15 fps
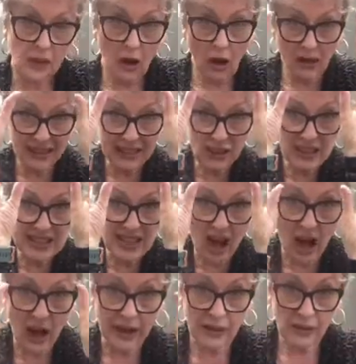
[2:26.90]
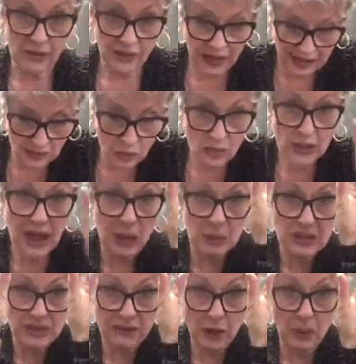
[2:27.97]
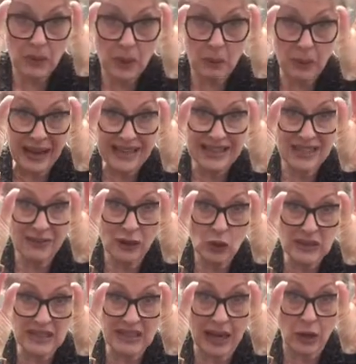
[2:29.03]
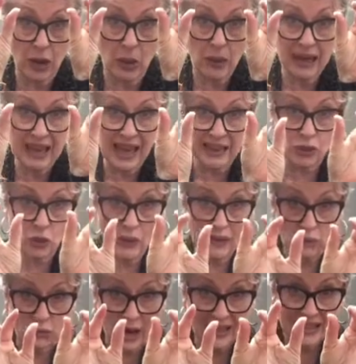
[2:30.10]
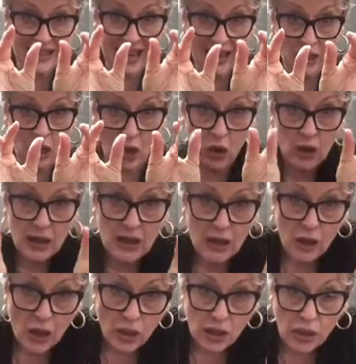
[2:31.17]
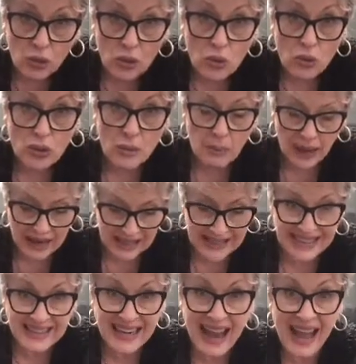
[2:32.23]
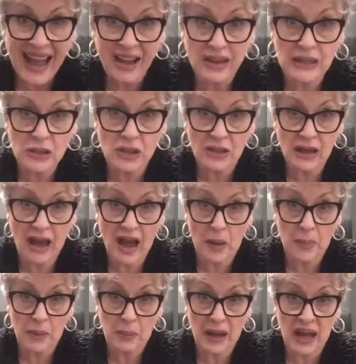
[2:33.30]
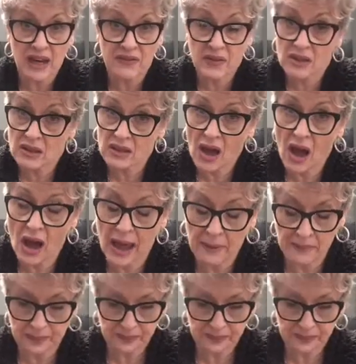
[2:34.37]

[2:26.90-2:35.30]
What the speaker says: on each side that comes from the base of your sacroiliac joint right down low through the buttock down into the upper part of the thigh.